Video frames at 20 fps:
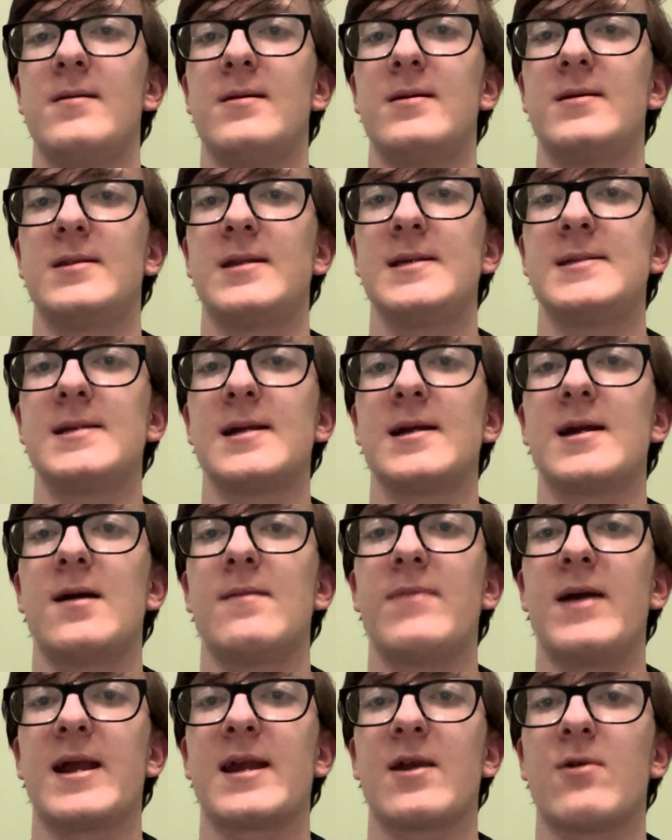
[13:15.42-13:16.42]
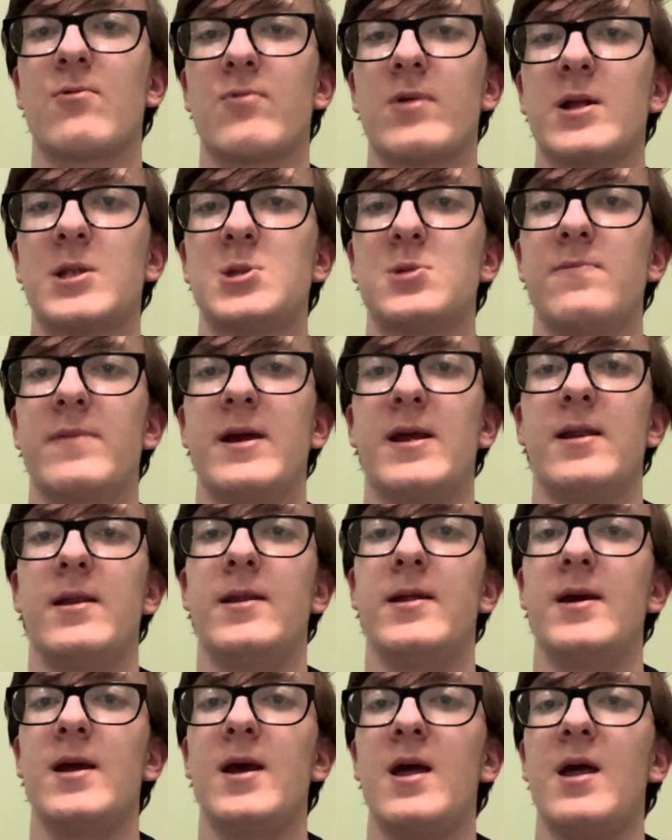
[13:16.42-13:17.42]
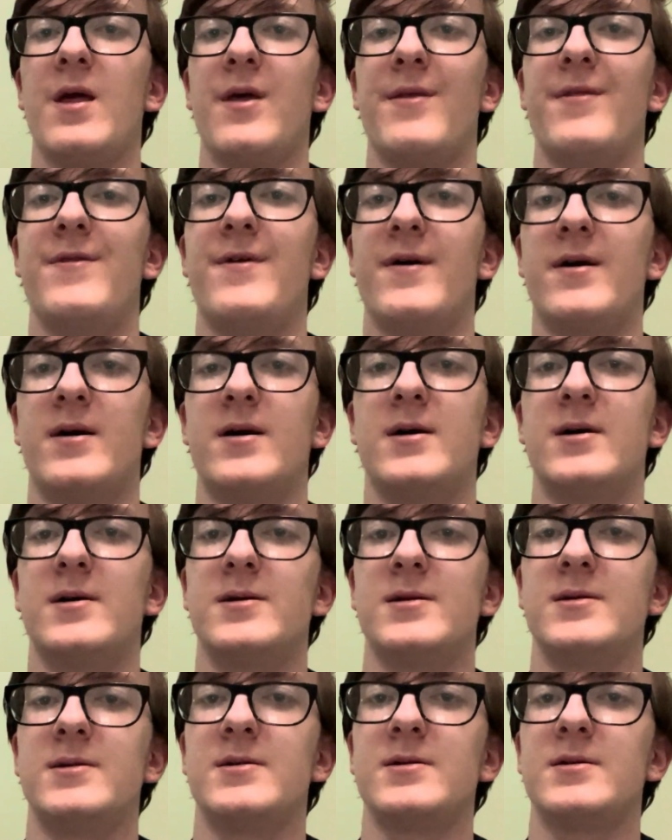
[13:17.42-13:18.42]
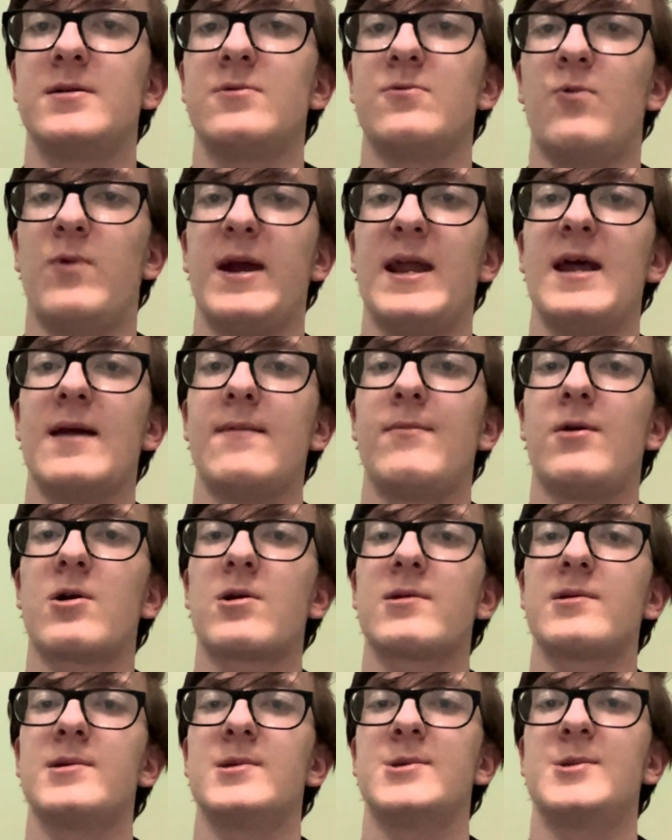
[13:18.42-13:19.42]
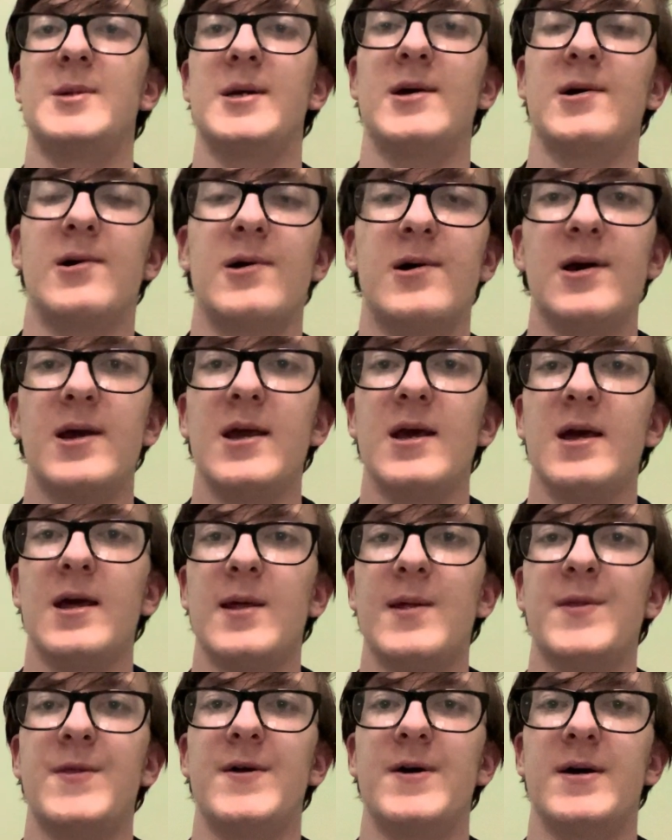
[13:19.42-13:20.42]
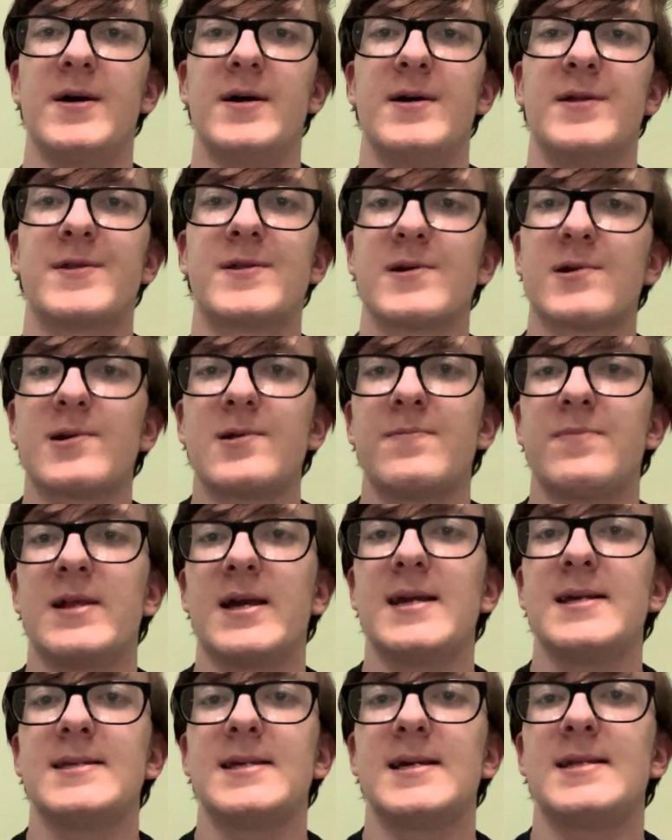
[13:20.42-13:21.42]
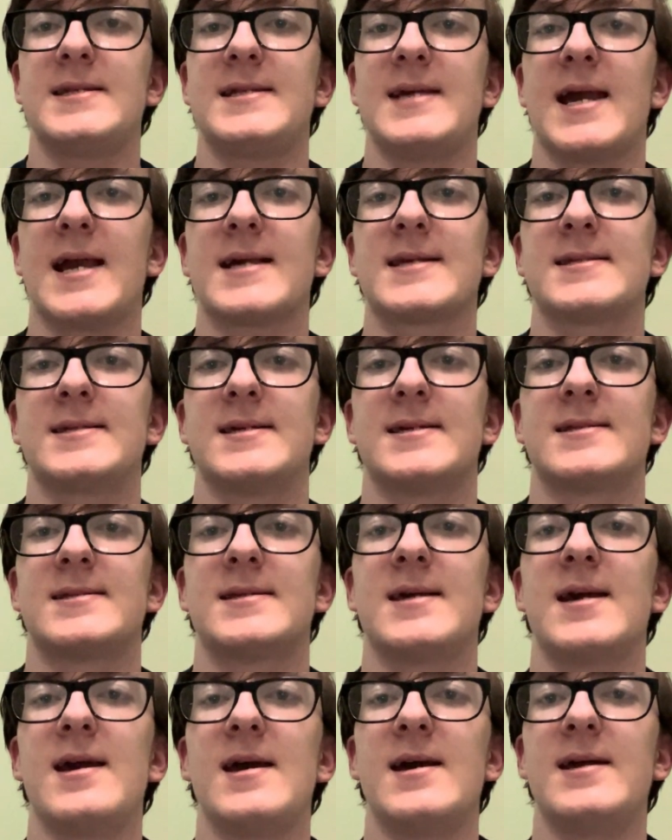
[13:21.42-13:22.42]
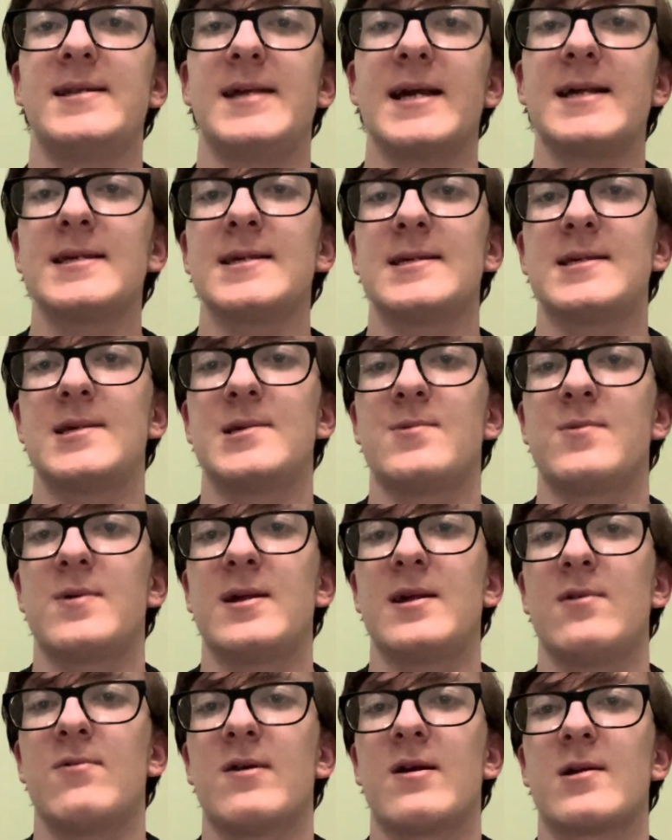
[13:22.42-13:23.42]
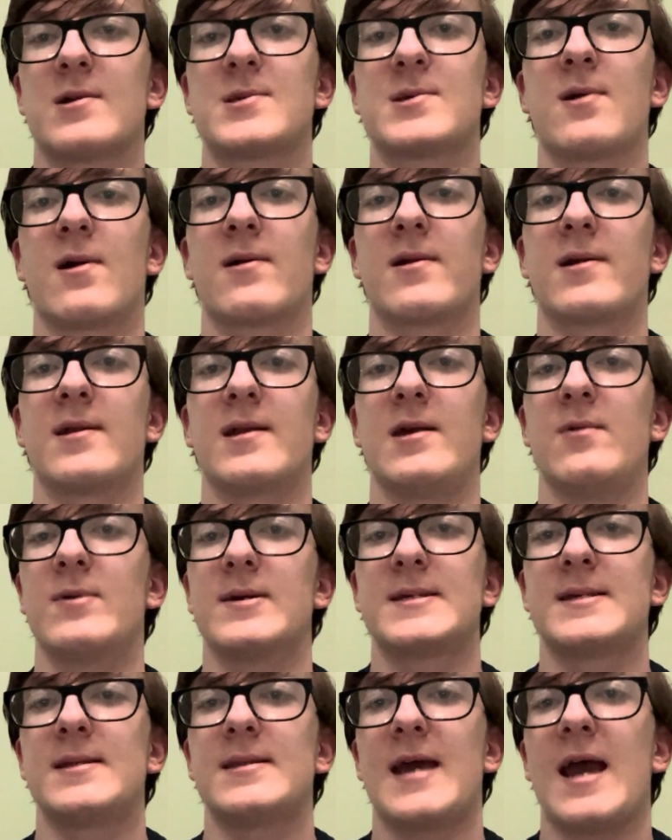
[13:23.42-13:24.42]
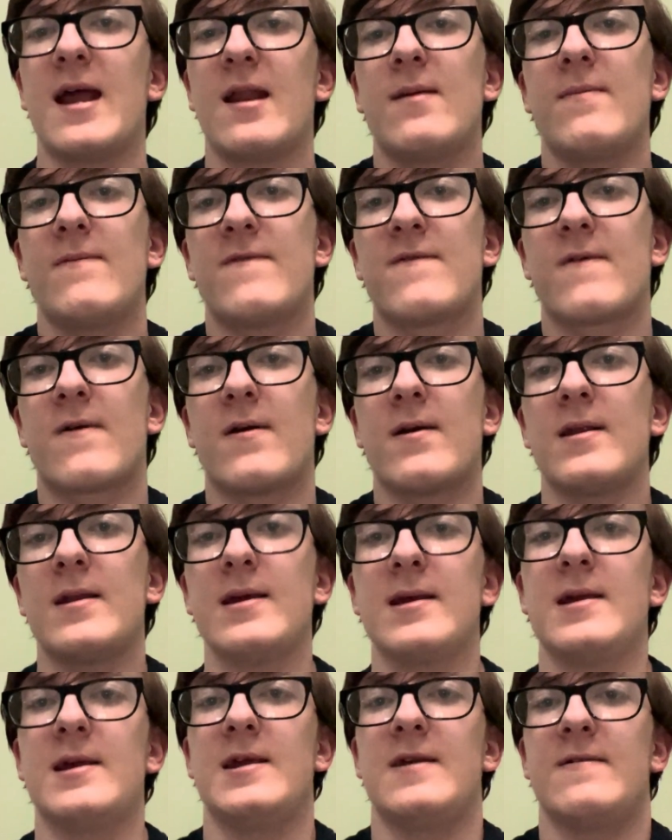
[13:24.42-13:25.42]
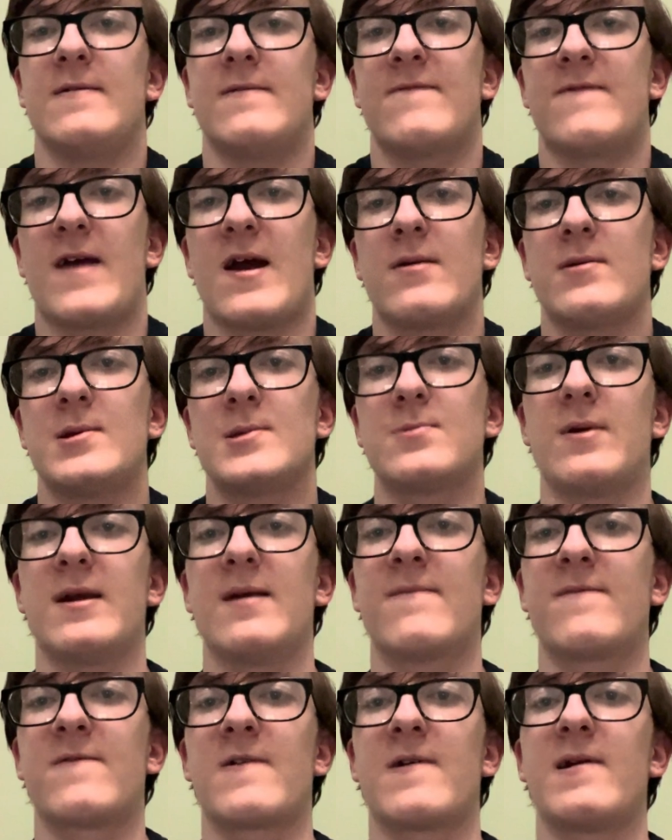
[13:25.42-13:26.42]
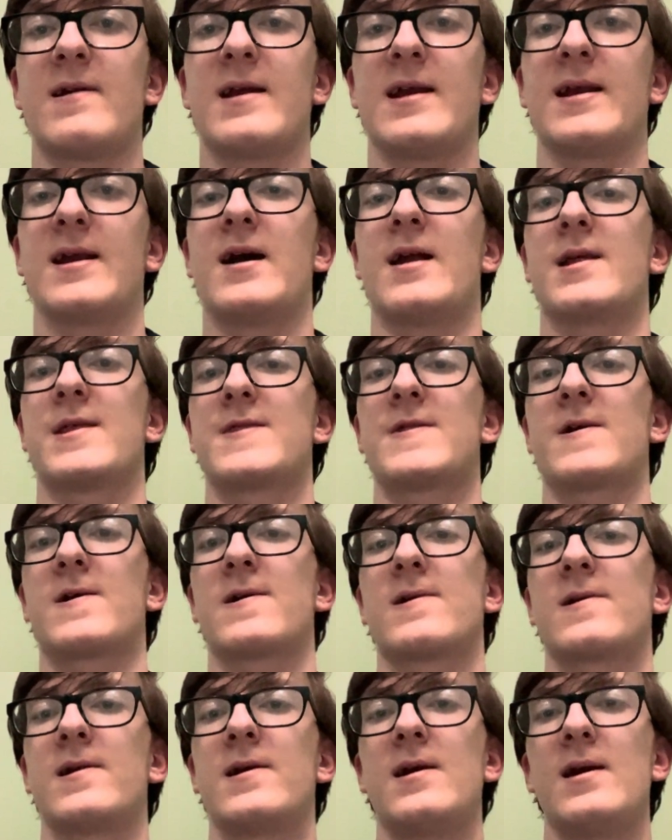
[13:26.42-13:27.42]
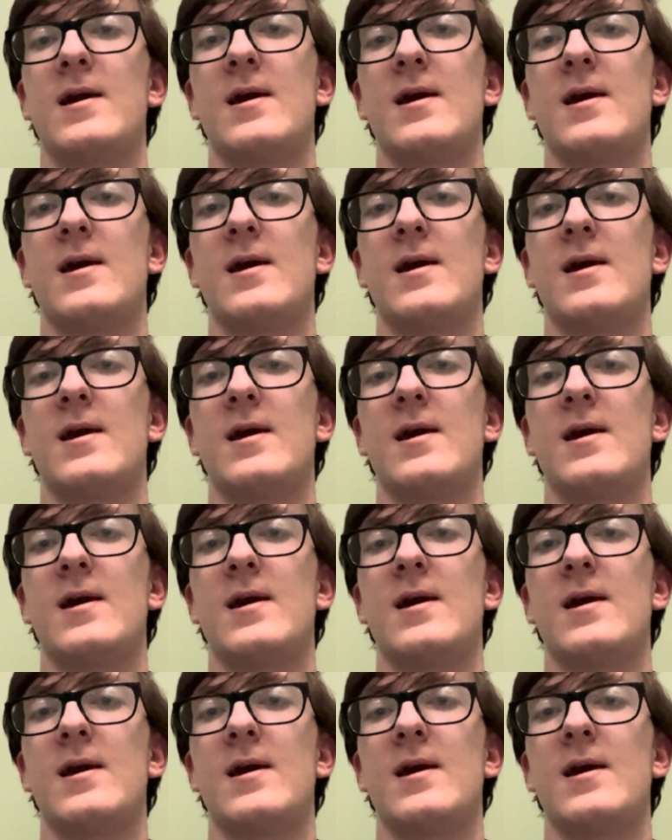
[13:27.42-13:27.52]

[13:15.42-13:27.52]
decent comeback at Richmond, the win at Martinsville, the 3rd place at Texas. Texas is really where it started. He wasn't that up front. He found his way up front and got a 3rd.